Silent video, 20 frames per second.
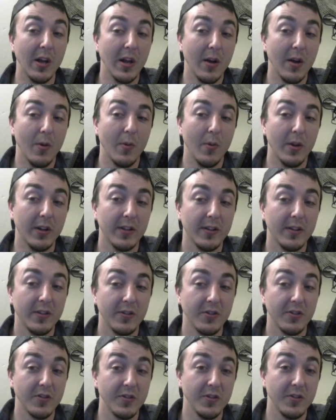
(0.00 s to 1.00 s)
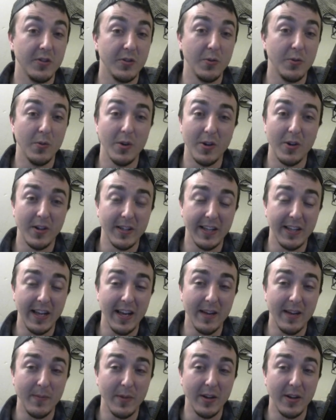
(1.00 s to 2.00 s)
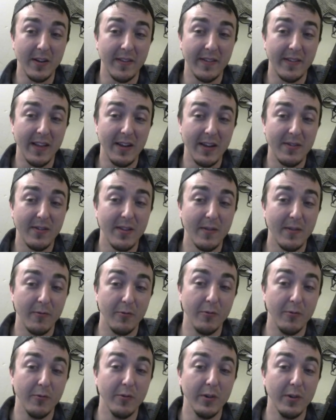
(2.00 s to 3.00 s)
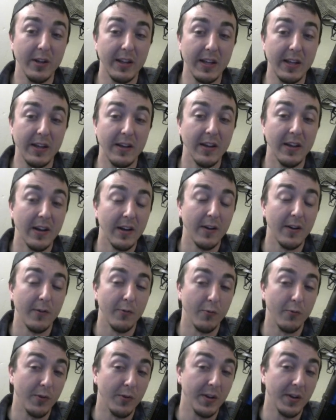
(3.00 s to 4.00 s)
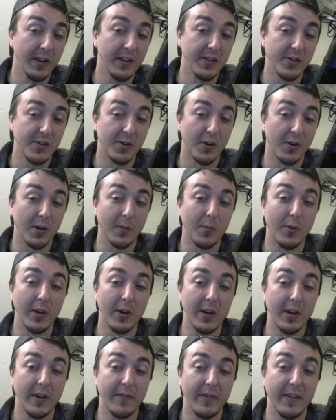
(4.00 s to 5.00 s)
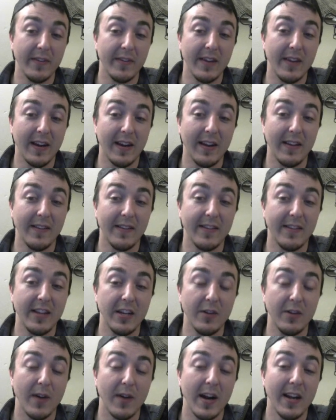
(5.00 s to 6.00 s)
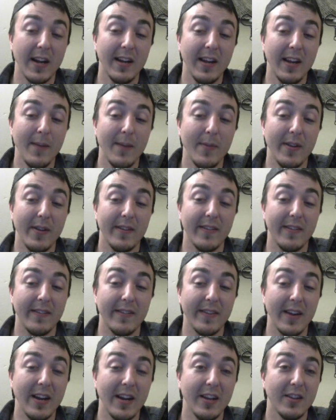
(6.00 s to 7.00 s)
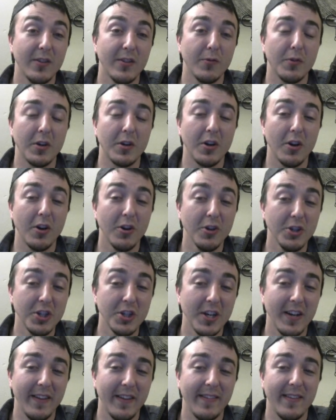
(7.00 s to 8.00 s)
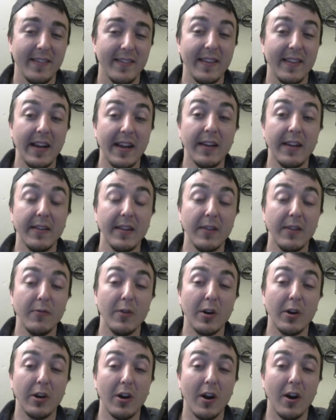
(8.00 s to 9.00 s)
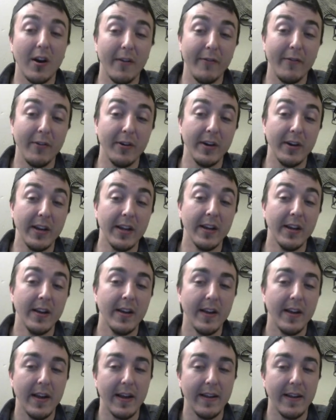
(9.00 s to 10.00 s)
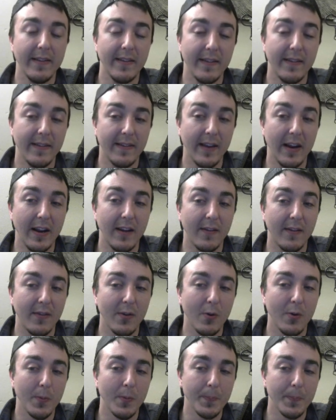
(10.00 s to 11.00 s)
well, just do it all again, because that's the really strong point of this deck. Is the grind game is insane, the recursion is insane, the recovery is insane. So